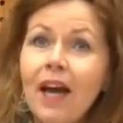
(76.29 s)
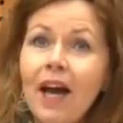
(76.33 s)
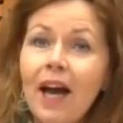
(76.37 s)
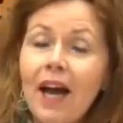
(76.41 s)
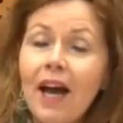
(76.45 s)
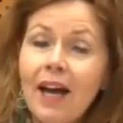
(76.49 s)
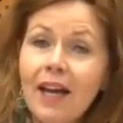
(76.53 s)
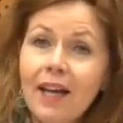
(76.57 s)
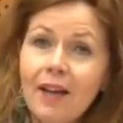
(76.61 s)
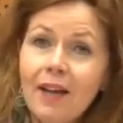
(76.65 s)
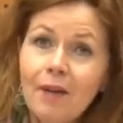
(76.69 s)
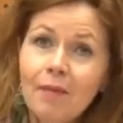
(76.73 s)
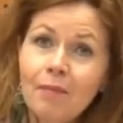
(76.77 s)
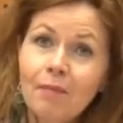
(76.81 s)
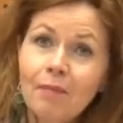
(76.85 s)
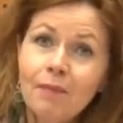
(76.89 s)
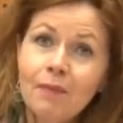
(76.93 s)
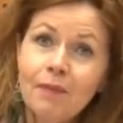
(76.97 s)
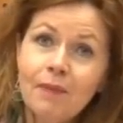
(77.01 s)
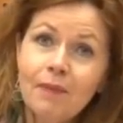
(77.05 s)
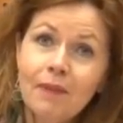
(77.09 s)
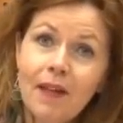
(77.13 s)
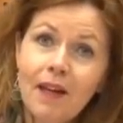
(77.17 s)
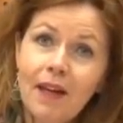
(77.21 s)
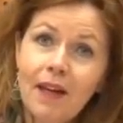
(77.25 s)
I
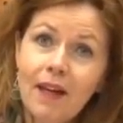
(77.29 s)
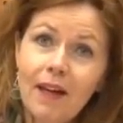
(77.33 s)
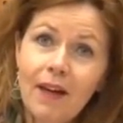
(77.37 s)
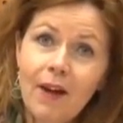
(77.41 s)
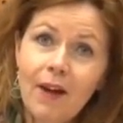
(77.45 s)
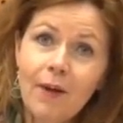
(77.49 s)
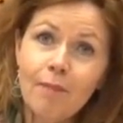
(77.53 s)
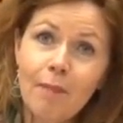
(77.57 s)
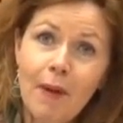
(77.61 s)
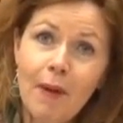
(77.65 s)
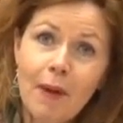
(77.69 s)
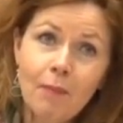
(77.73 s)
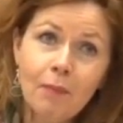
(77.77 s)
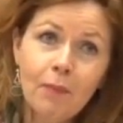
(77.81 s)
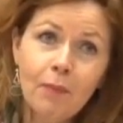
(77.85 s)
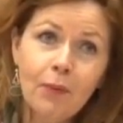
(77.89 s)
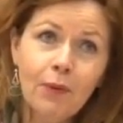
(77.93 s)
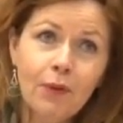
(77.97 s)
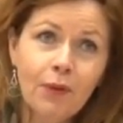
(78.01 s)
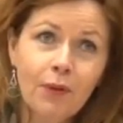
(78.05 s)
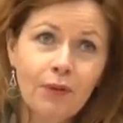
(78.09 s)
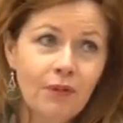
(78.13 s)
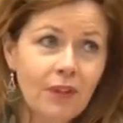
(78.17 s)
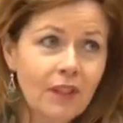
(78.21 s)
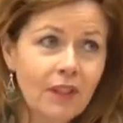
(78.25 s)
am a member of